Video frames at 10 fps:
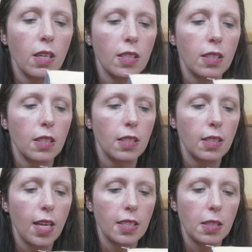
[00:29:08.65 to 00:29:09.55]
It
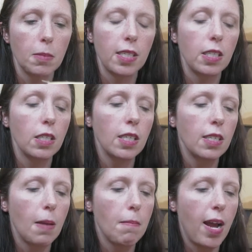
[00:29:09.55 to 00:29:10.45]
says, the
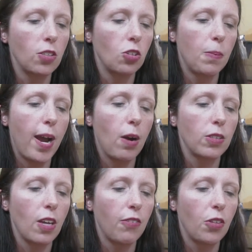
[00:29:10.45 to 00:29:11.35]
mysterious and magical
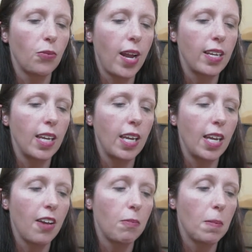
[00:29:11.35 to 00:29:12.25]
powers of the Red
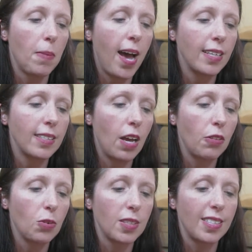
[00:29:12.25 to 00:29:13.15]
King have been passed
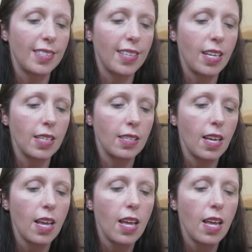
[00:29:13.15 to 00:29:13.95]
down through his descendants.